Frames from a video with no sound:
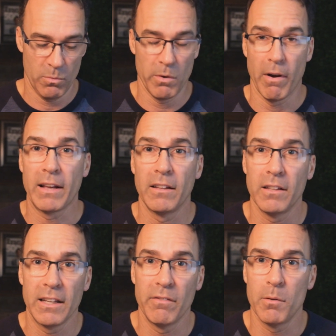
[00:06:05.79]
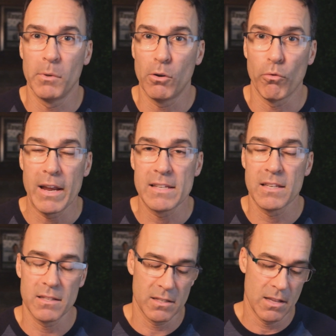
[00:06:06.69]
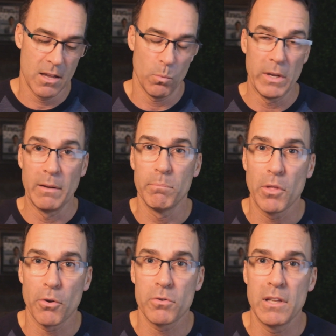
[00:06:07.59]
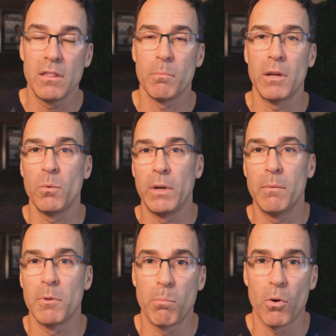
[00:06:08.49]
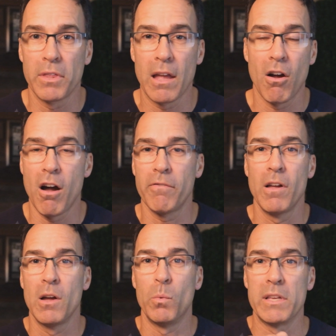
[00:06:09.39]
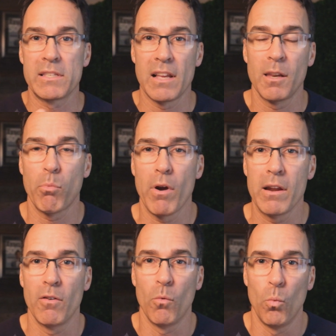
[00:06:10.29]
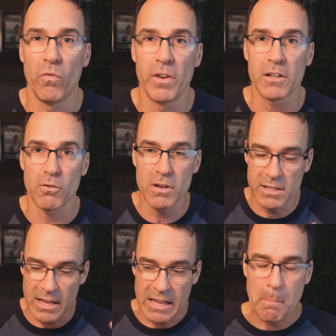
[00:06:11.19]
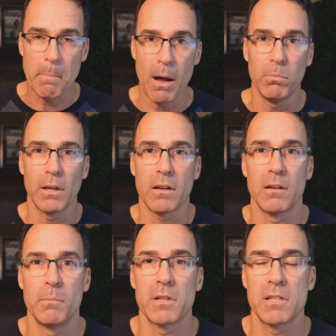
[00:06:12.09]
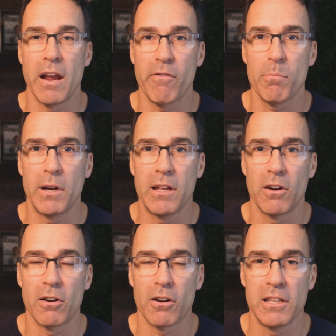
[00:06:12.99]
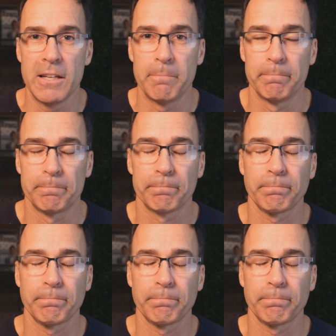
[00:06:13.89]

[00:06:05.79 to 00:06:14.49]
We regularly give them little raises. We give them the 13th month. We give them the birthday off. We celebrate victories in public amongst everybody on our team.